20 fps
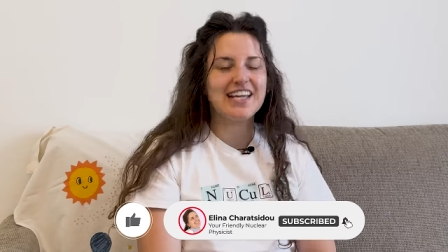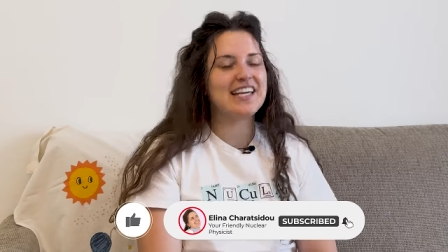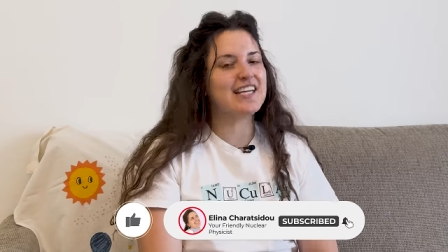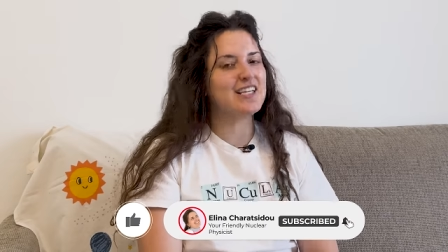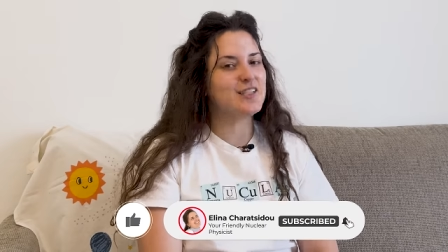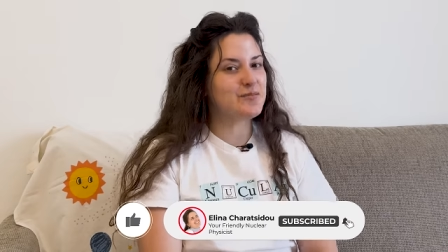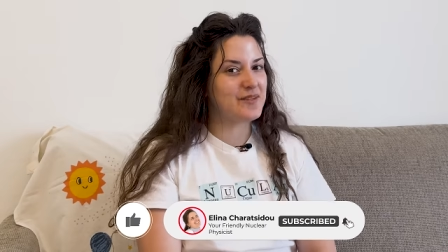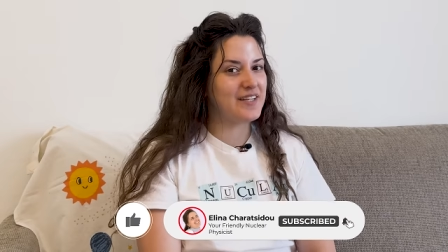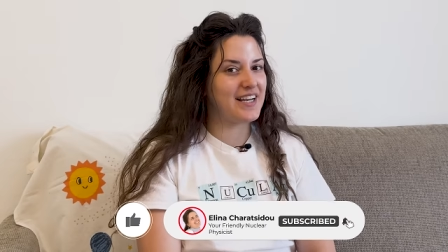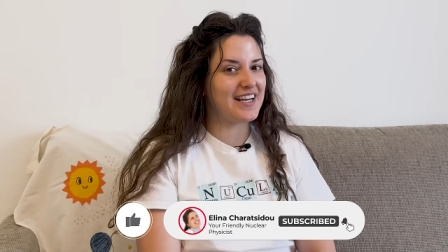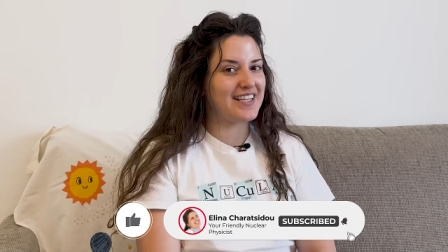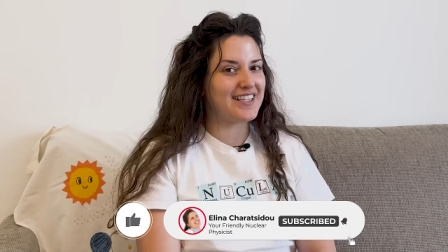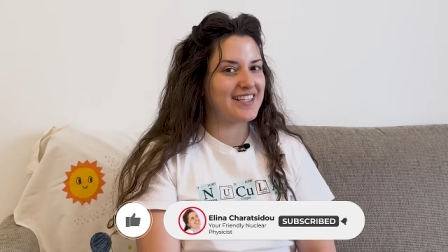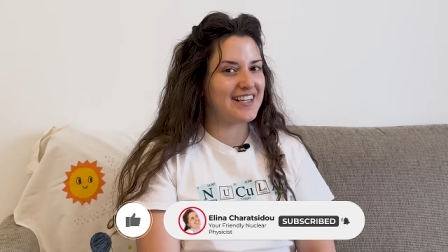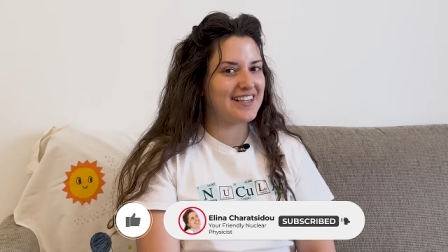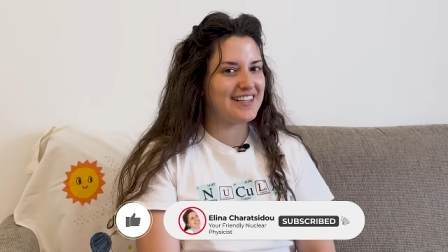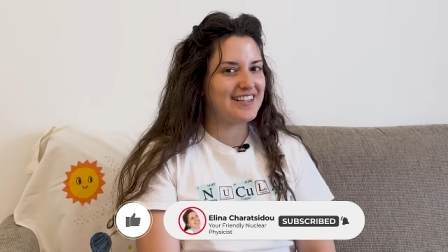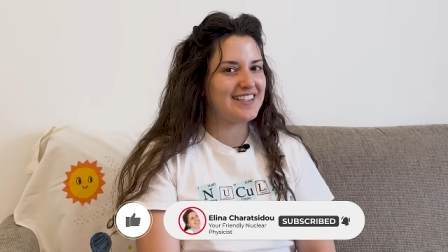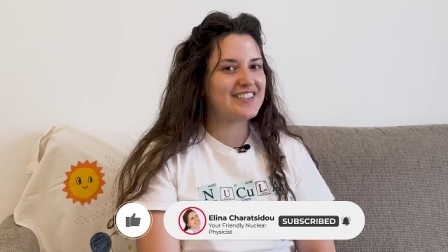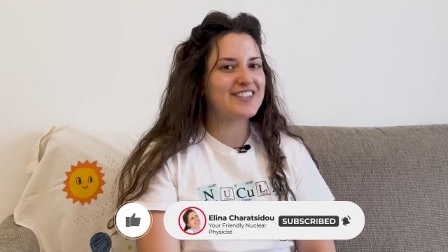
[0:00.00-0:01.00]
It's been
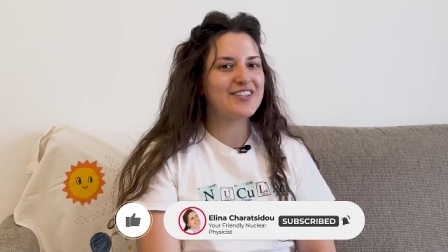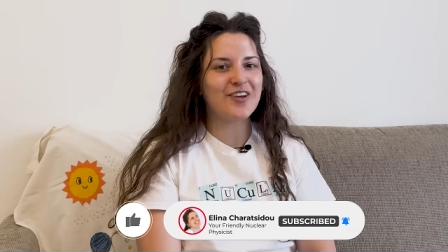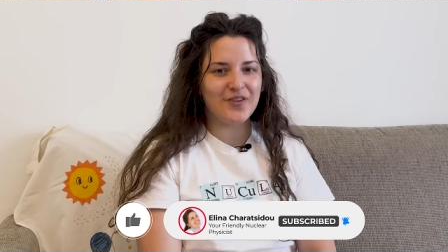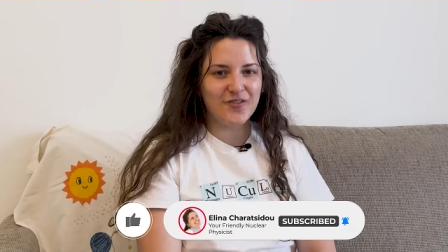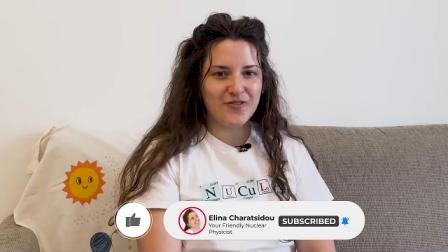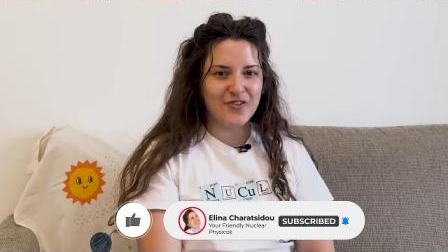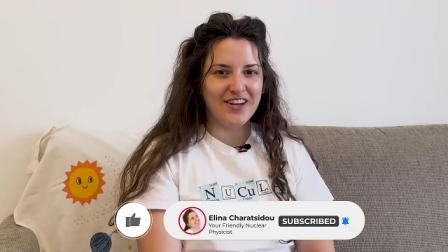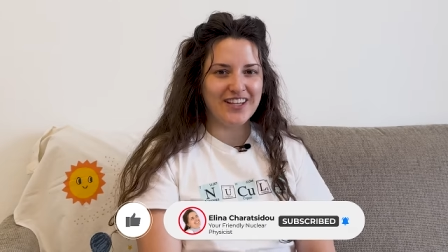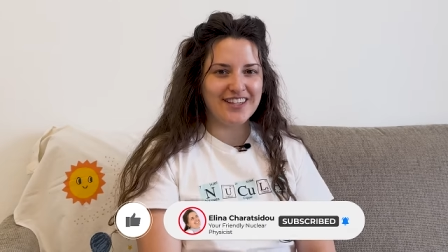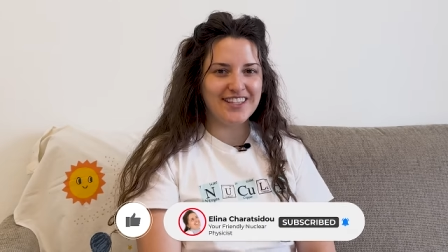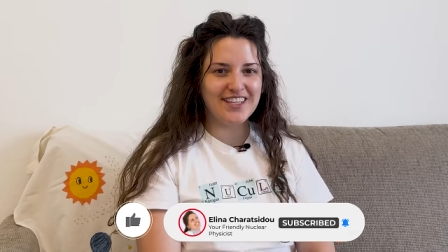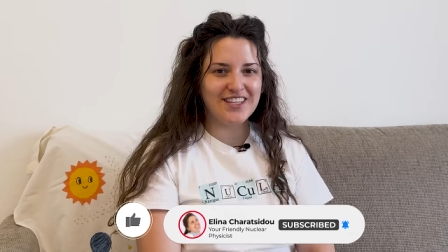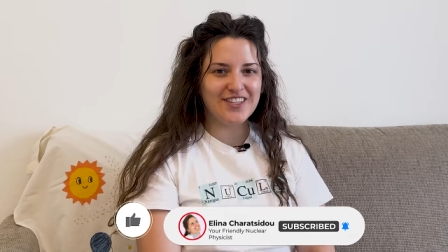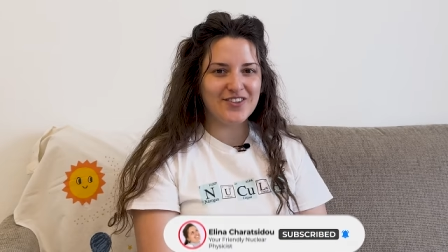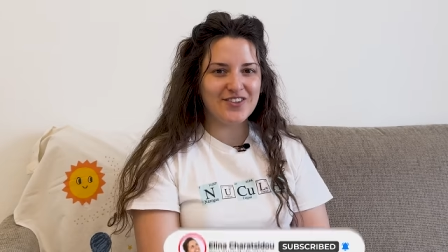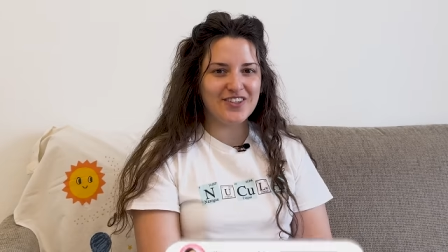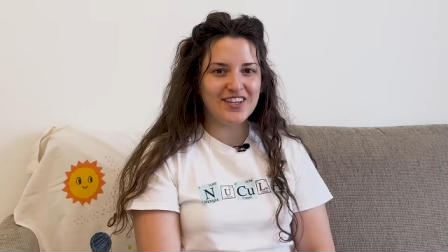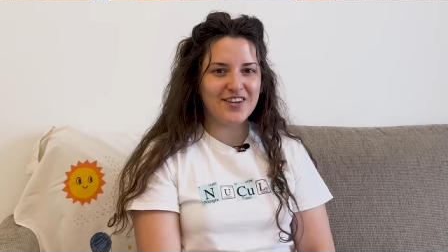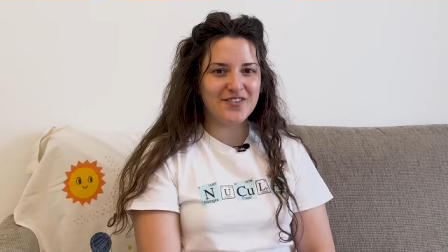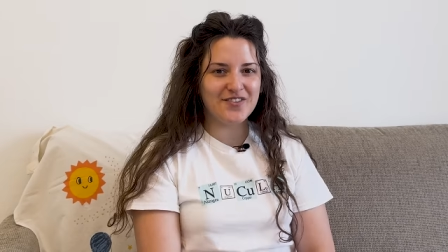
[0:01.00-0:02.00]
Elina, your friendly
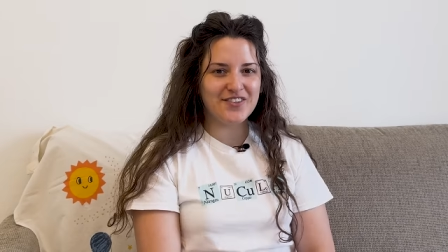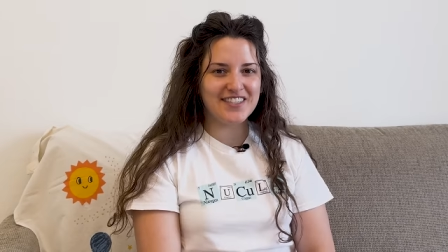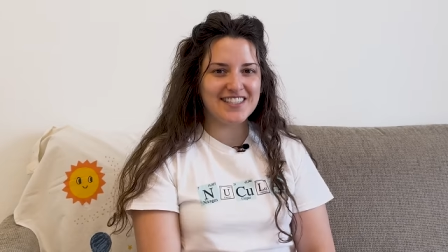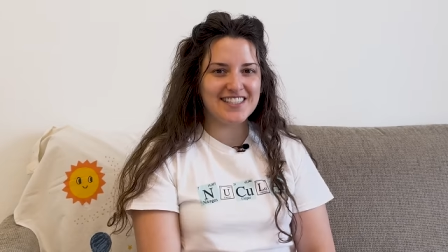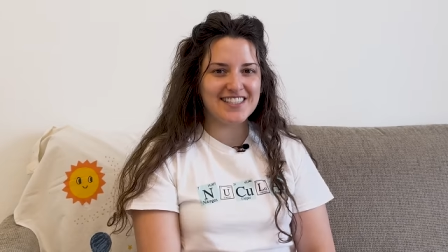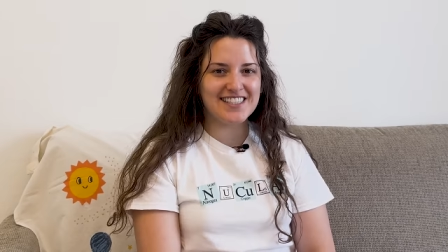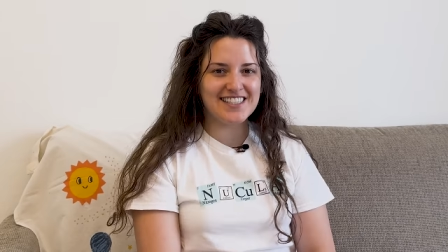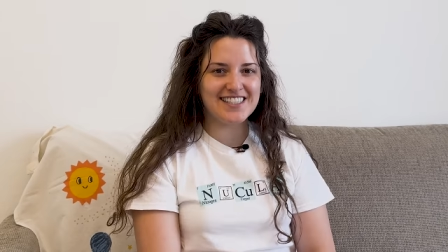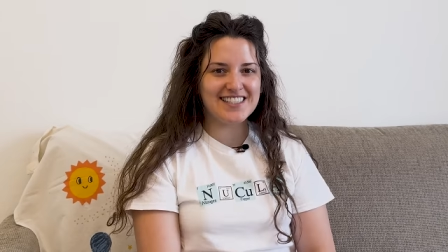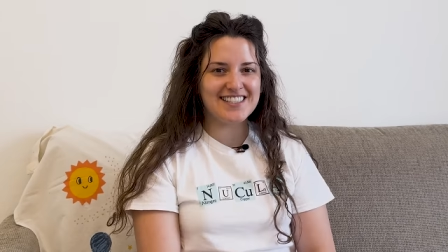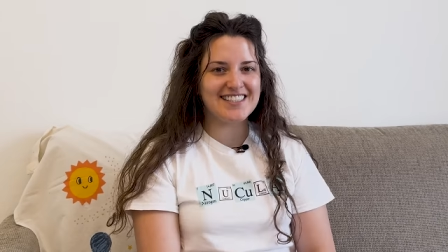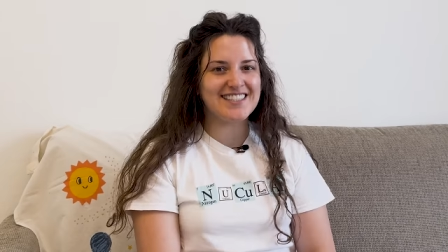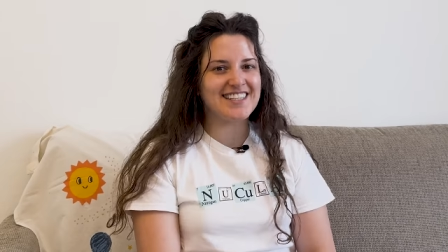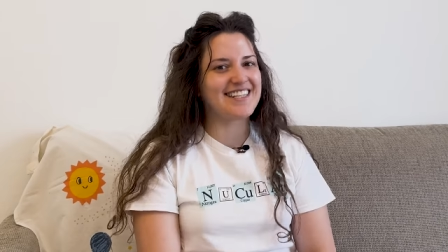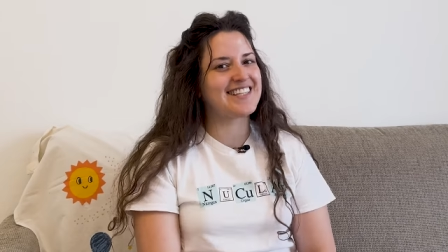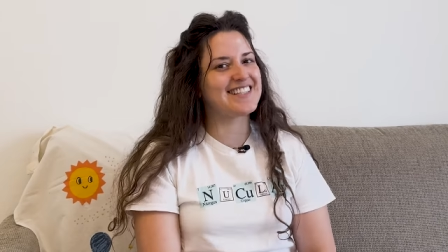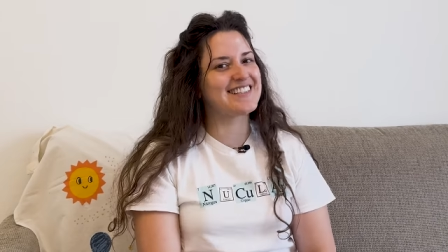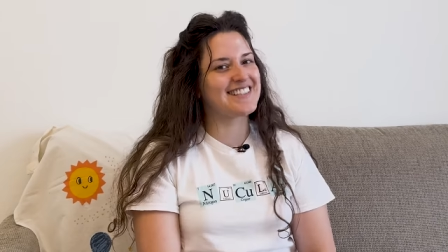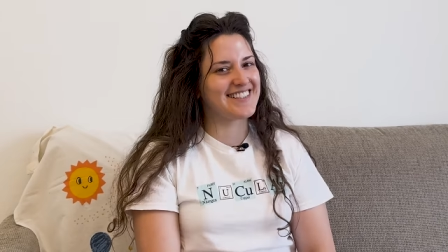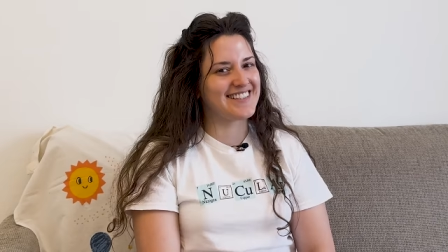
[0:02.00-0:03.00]
nuclear physicist,
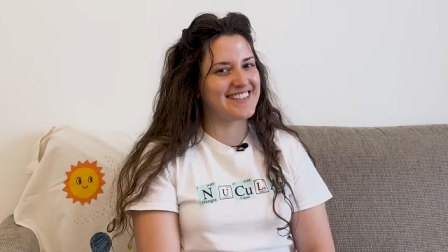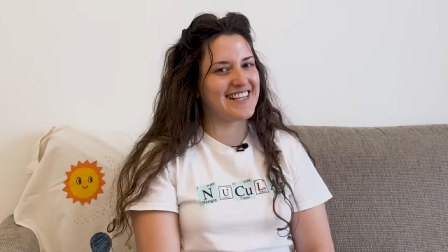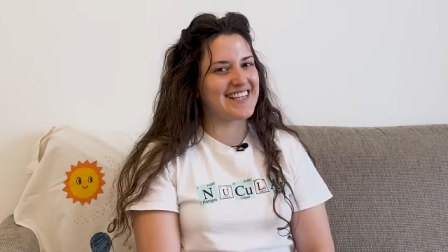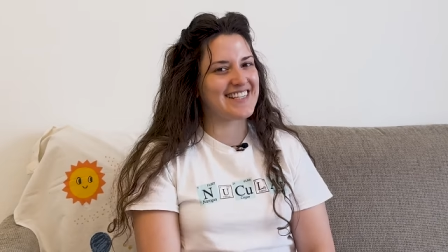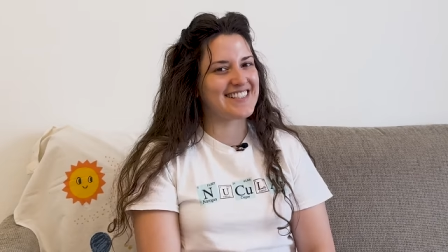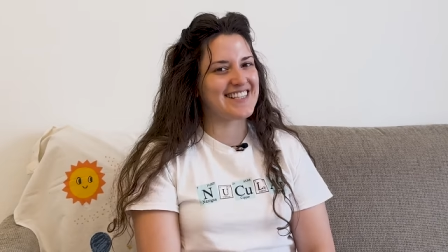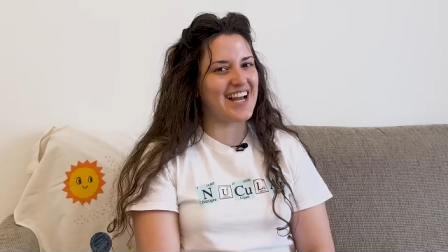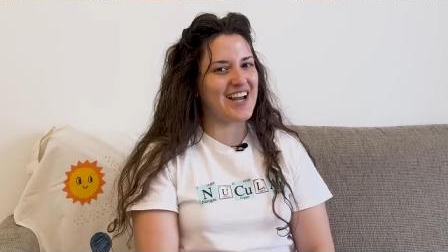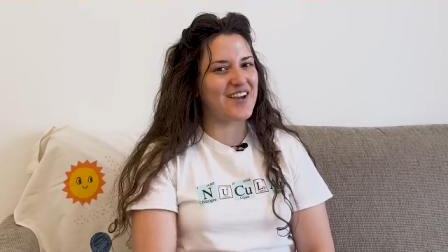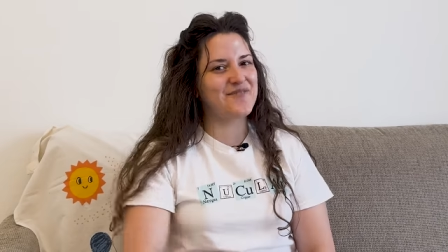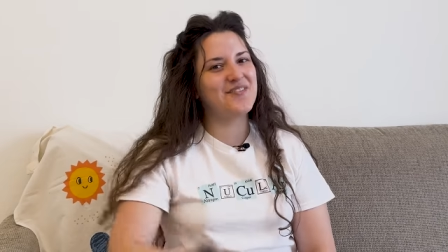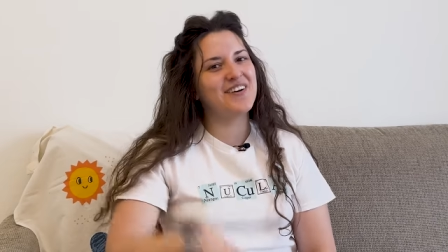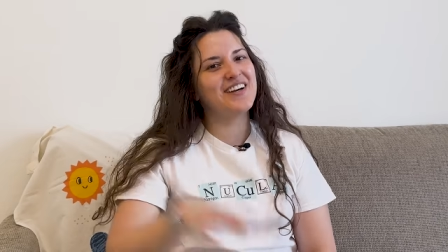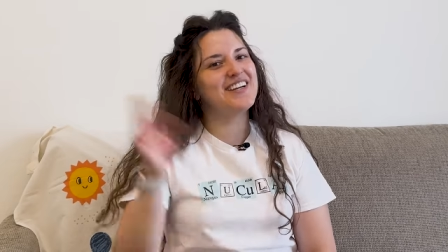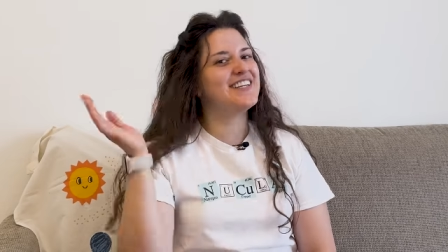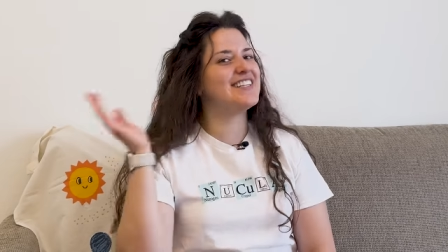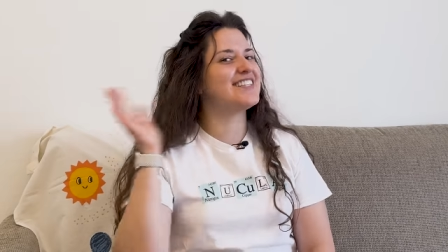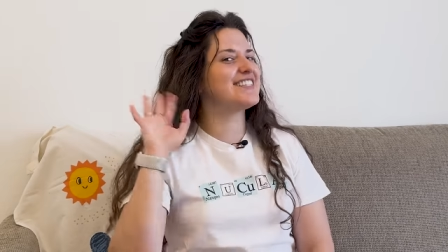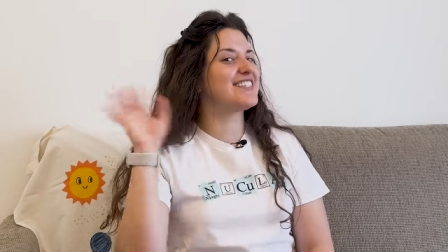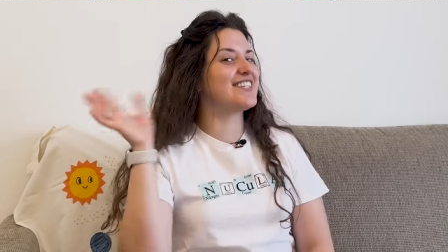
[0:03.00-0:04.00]
and until next time,
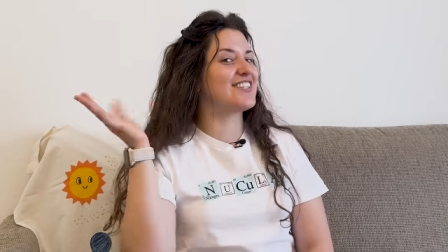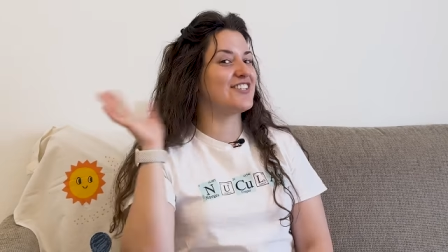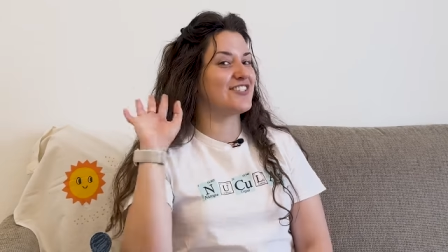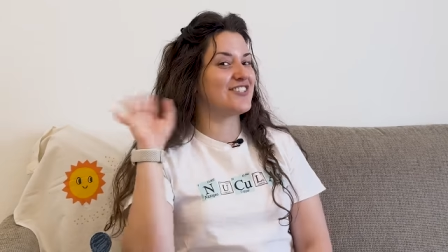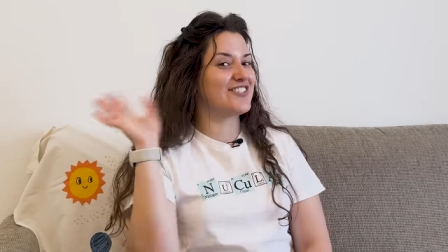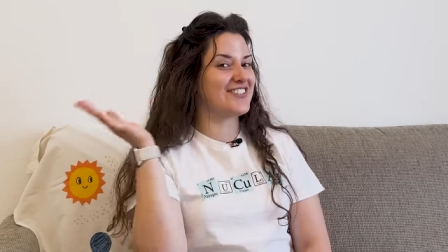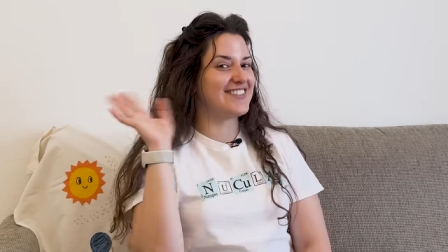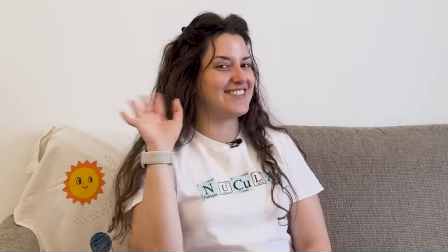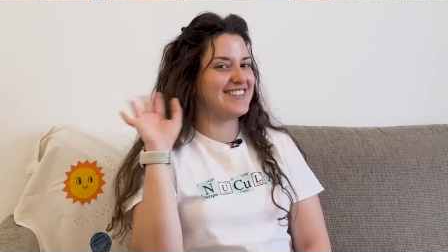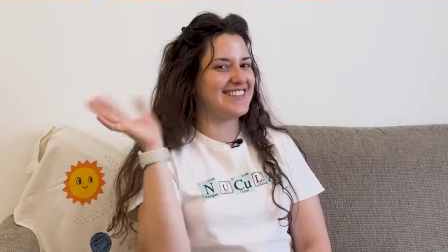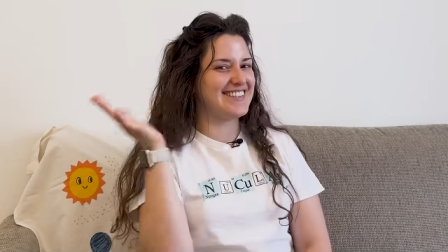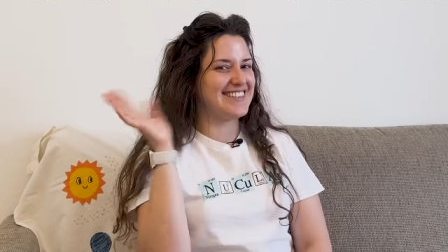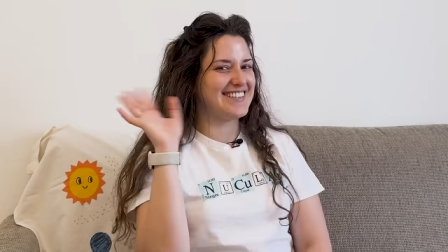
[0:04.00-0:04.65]
see you soon.